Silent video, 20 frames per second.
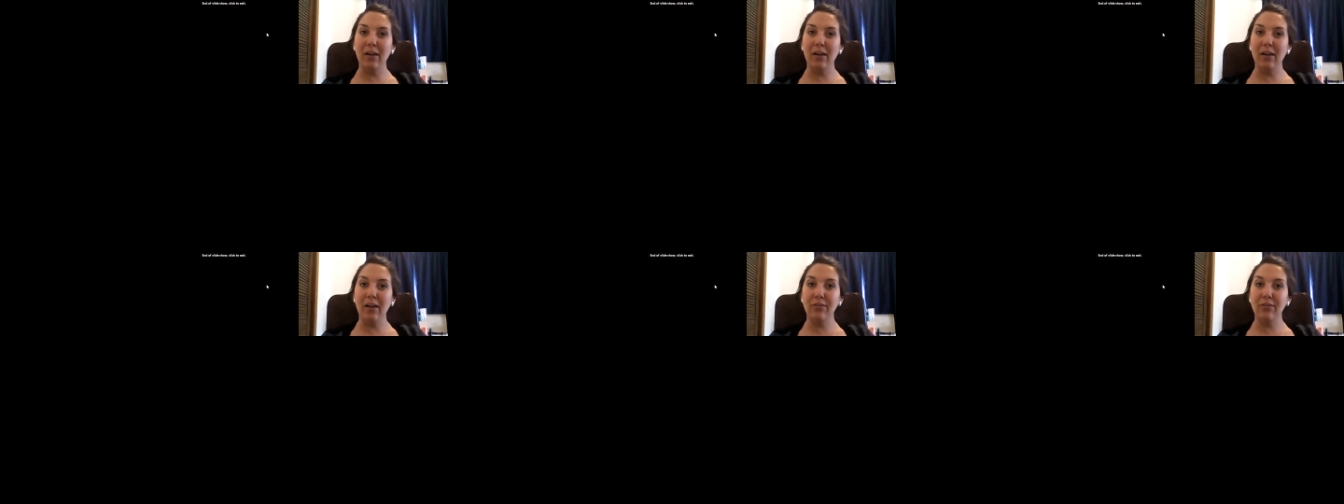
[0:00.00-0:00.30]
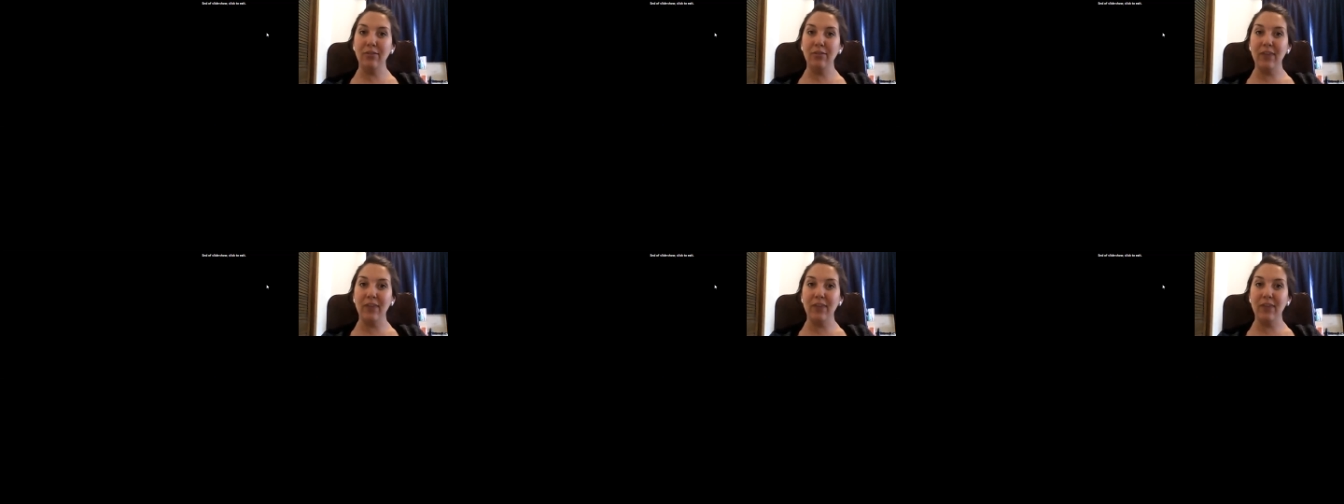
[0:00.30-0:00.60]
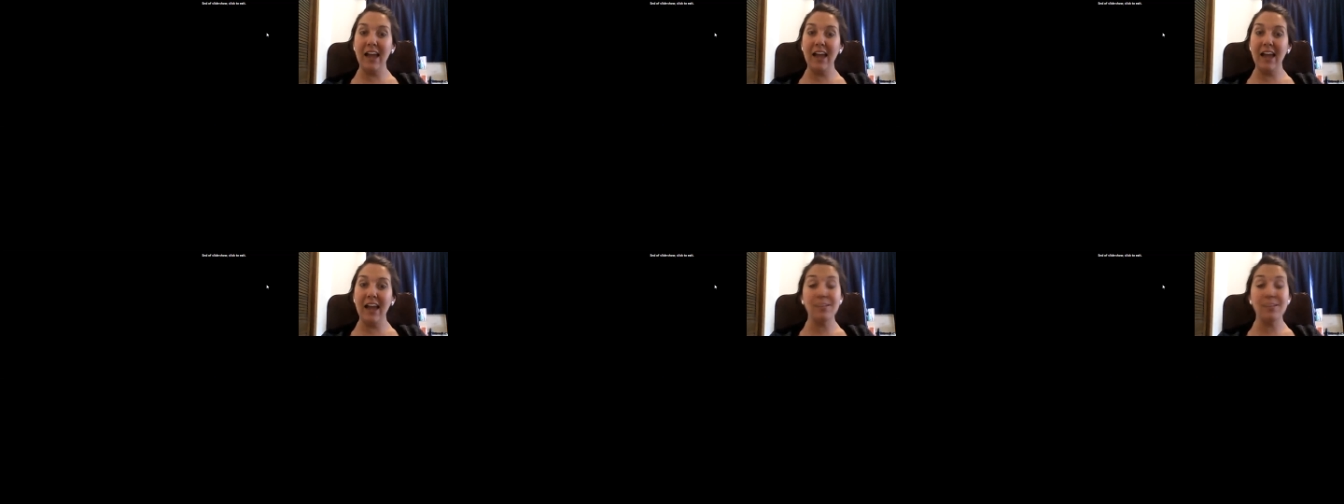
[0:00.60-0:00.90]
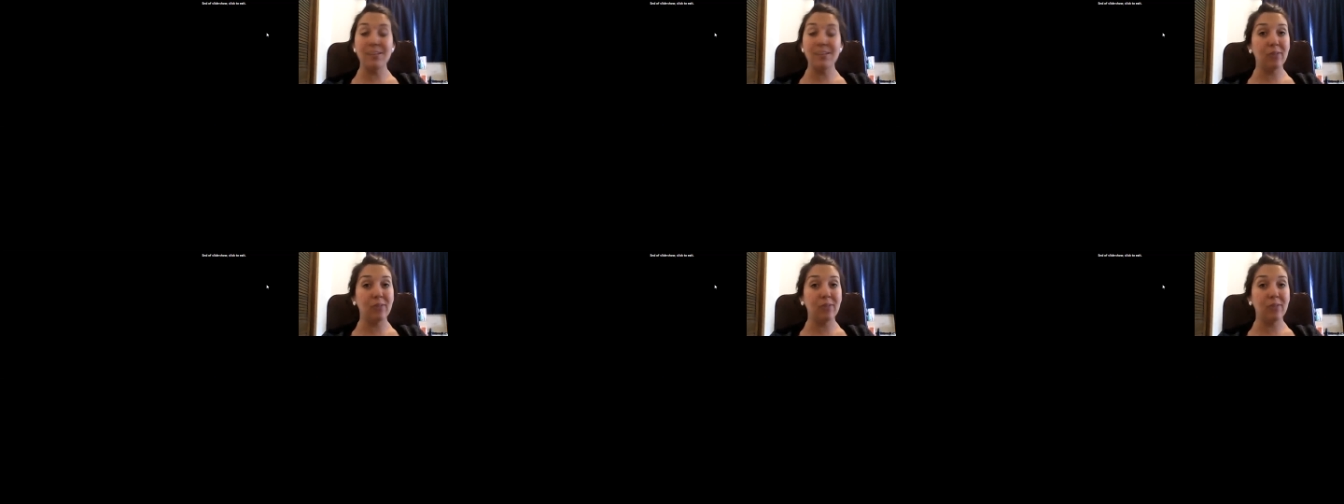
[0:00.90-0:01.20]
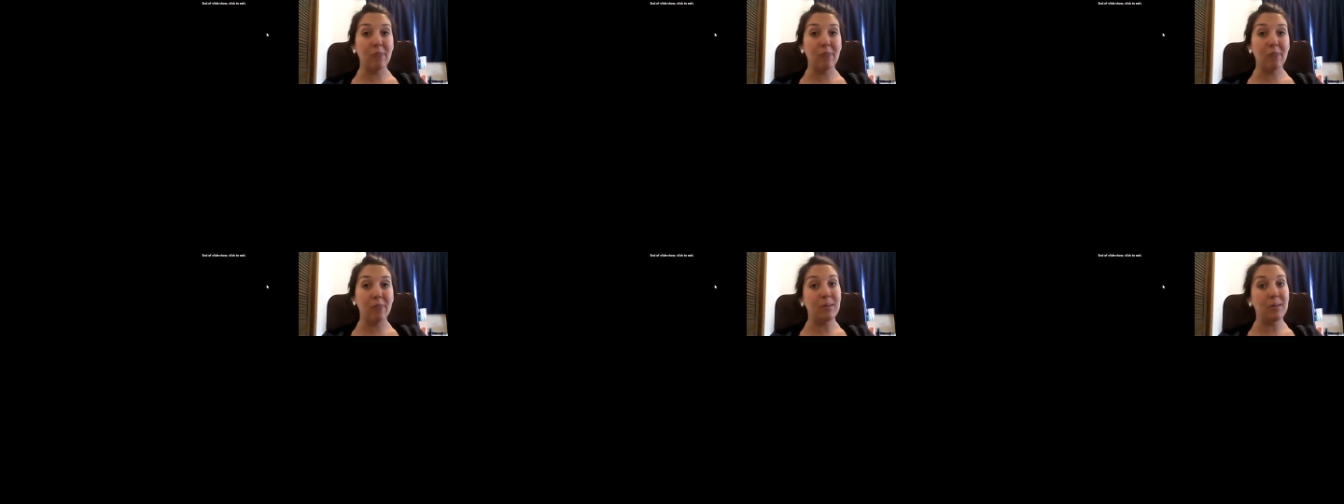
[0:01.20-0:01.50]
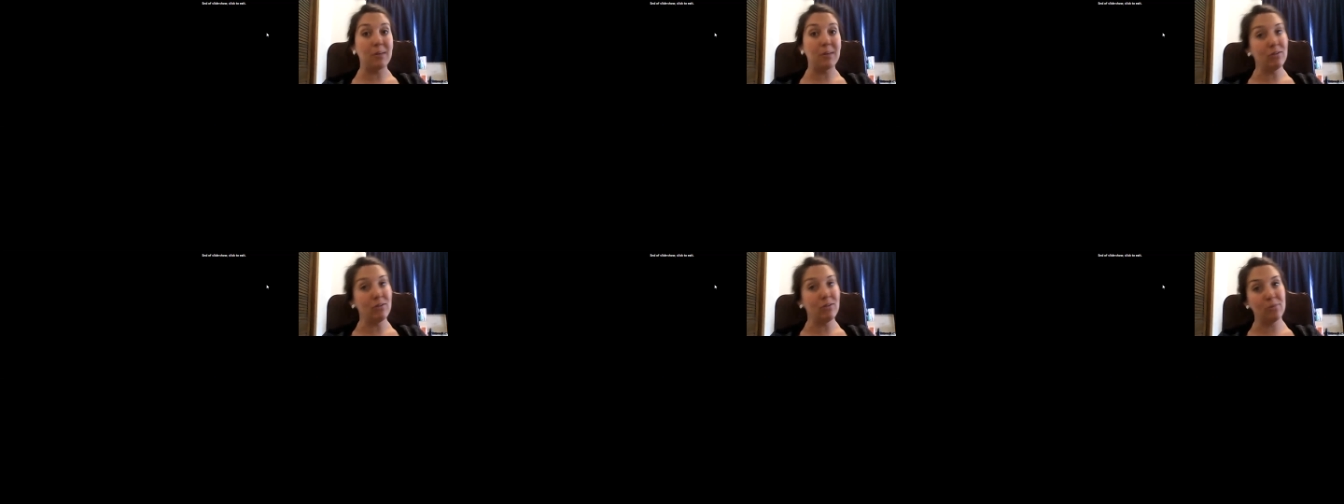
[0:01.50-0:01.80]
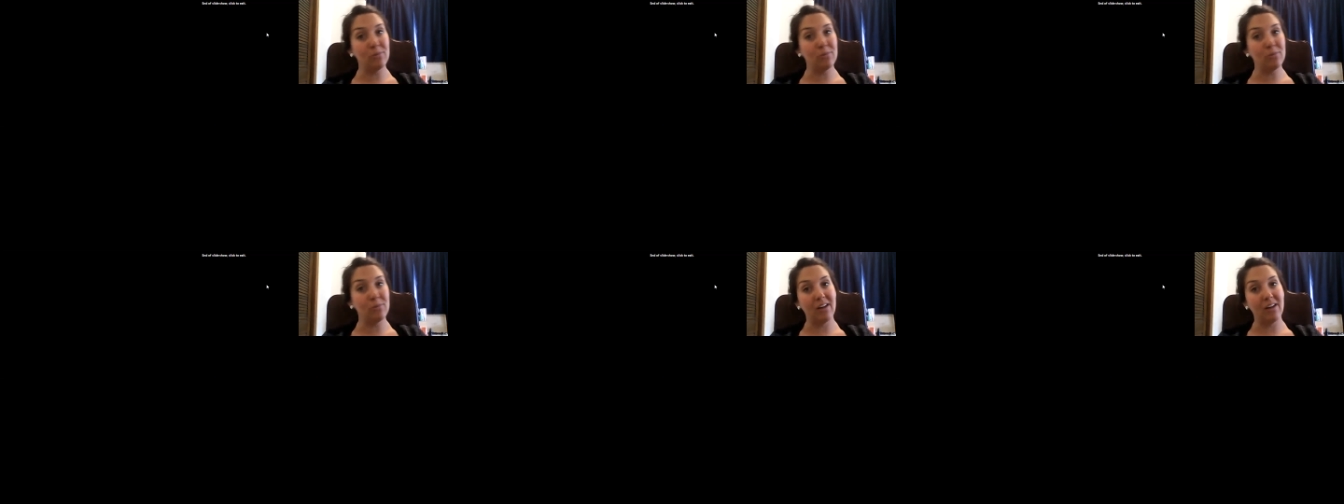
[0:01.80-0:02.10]
Live Free, and subscribe to my YouTube
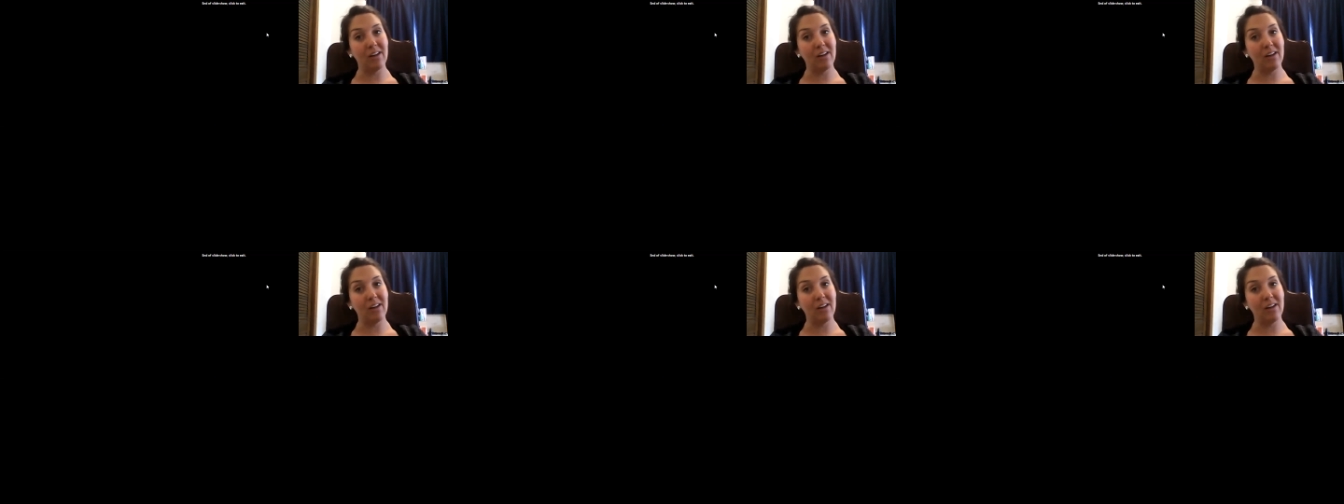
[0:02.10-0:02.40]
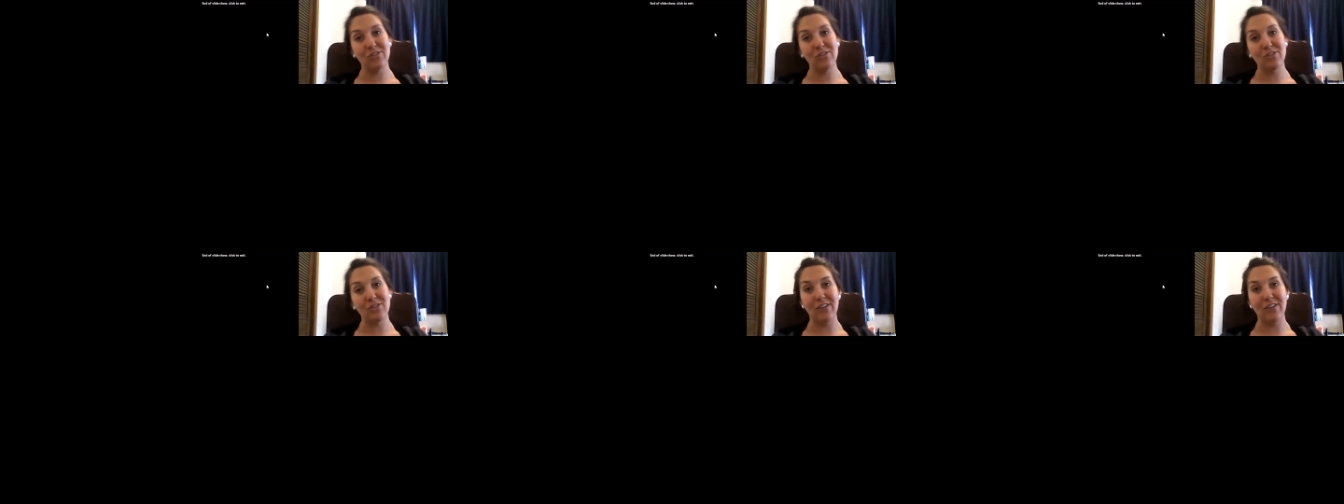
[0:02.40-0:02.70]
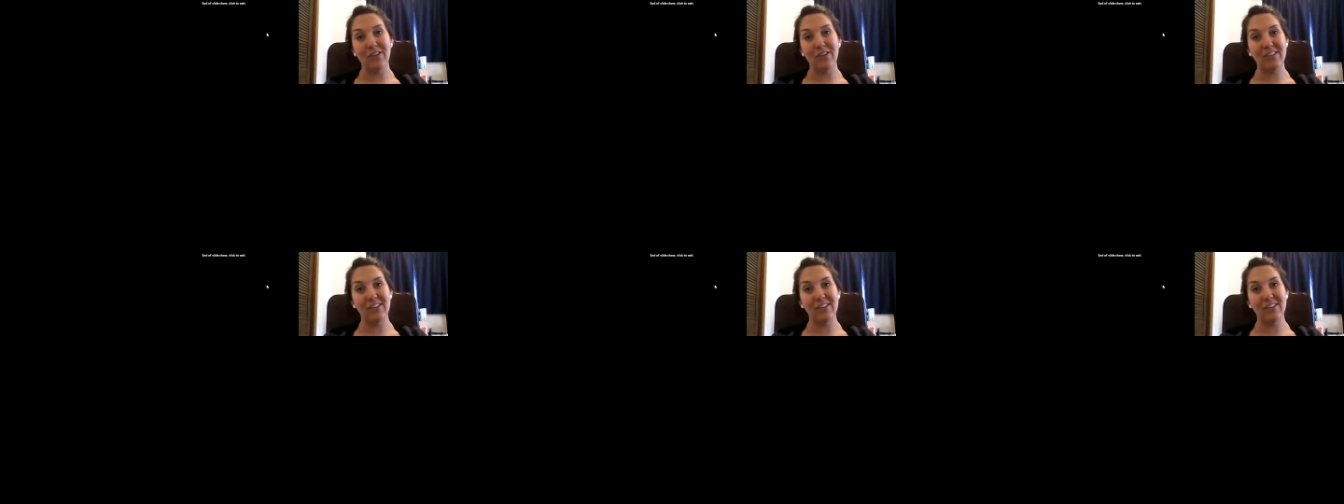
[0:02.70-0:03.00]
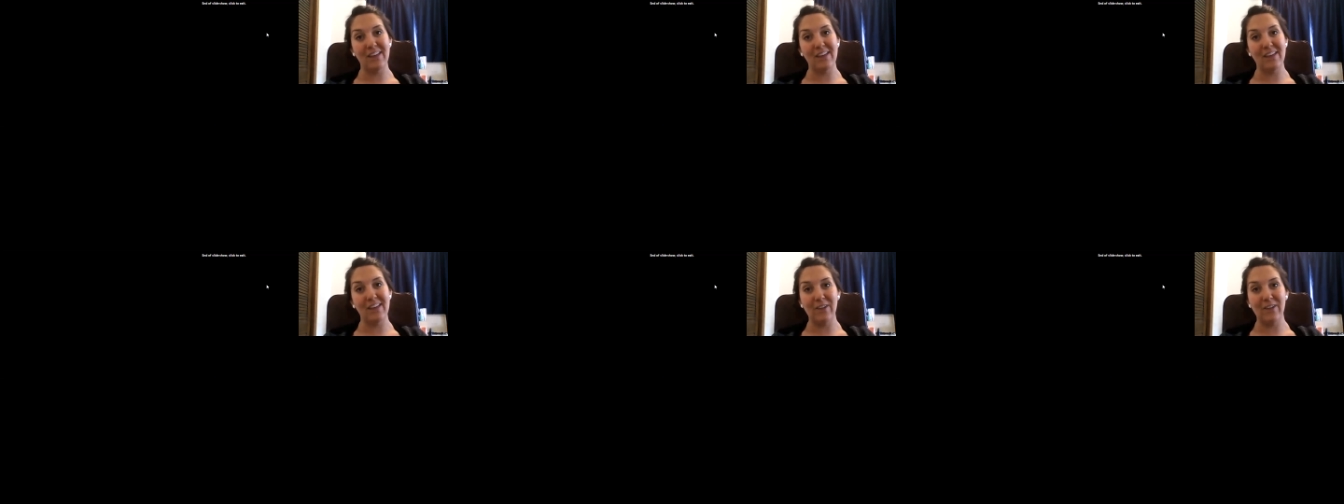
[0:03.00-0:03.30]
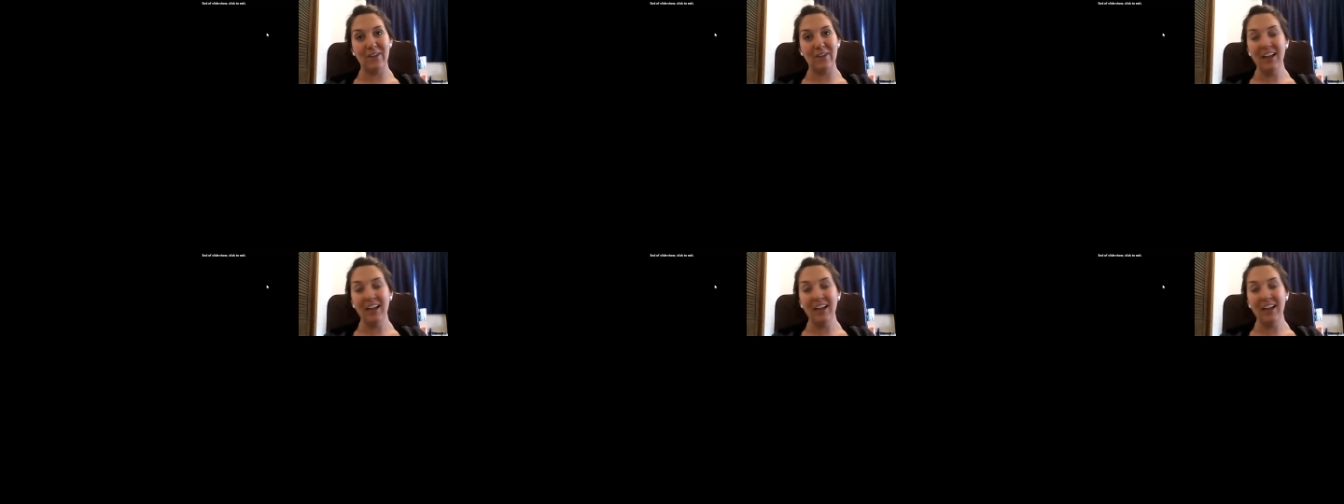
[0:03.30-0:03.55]
channel under Jennifer Sandoval.